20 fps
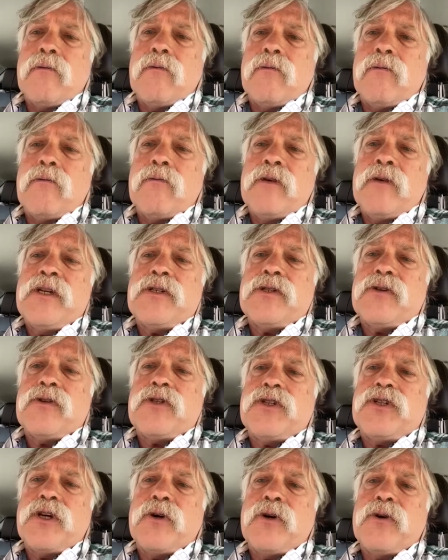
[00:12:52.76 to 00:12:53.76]

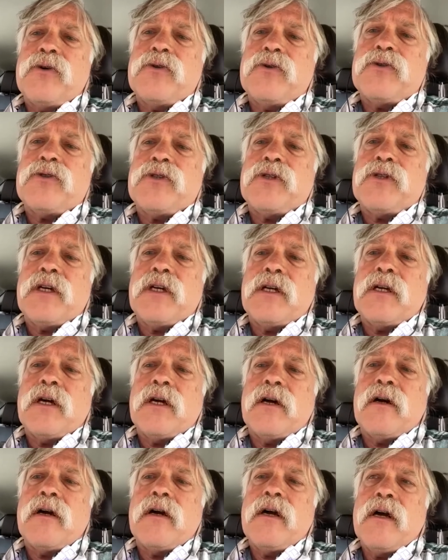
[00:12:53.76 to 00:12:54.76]
research shows
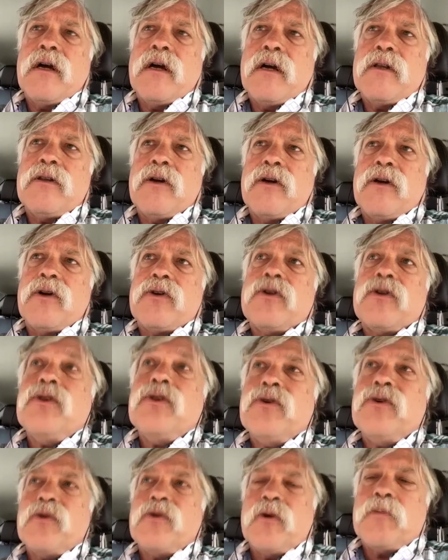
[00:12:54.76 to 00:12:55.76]
that there are
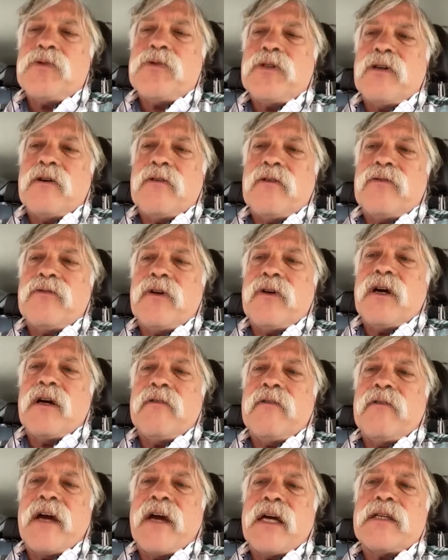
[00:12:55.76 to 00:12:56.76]
two groups of
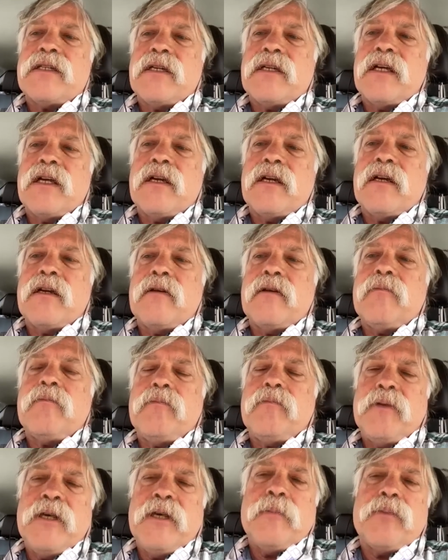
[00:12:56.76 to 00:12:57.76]
unvaccinated
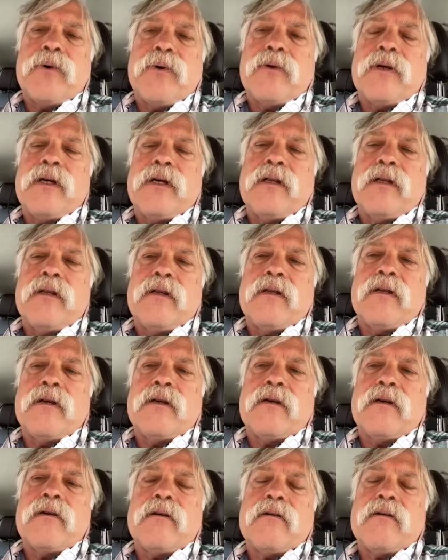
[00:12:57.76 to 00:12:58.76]
people in
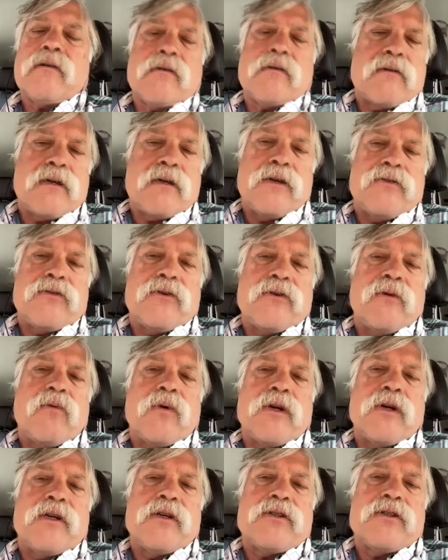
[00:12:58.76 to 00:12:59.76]
the country.
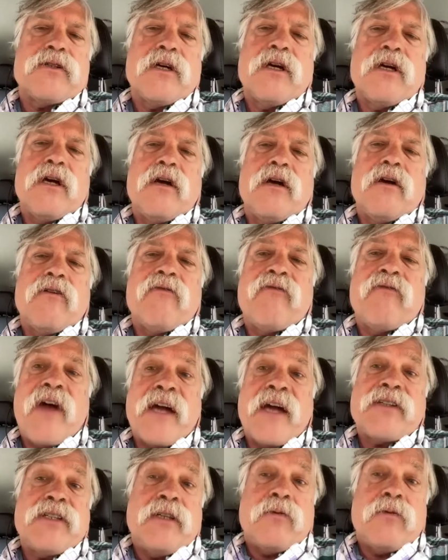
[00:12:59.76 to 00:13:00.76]
One is
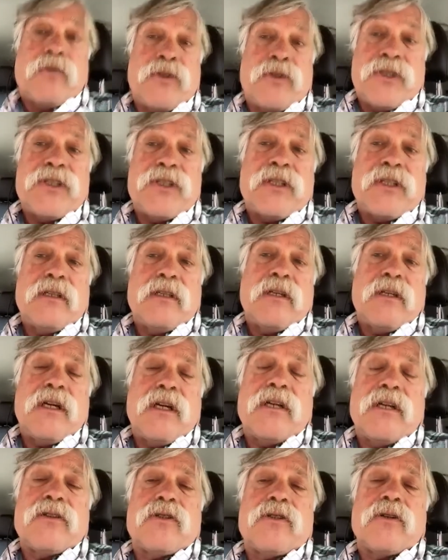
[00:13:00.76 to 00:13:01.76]
vaccine resistant,
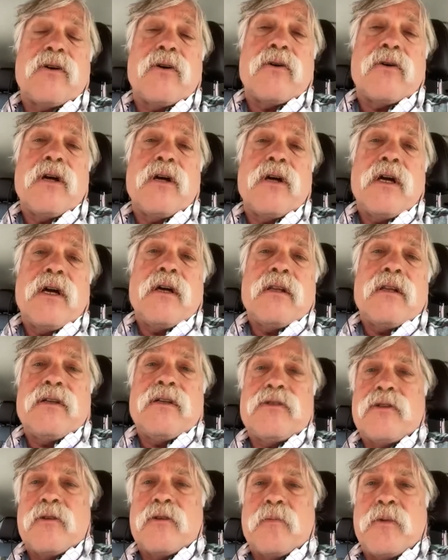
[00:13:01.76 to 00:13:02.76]
and so
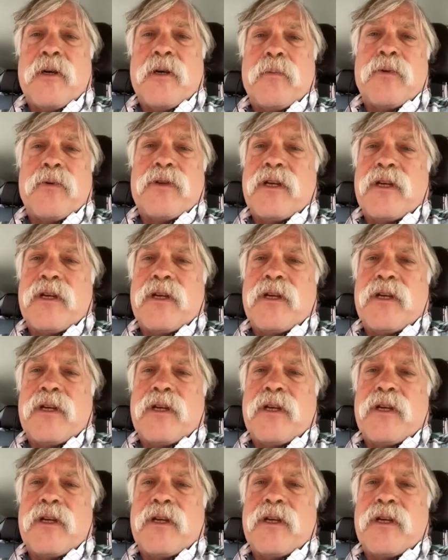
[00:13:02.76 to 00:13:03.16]
these are the people that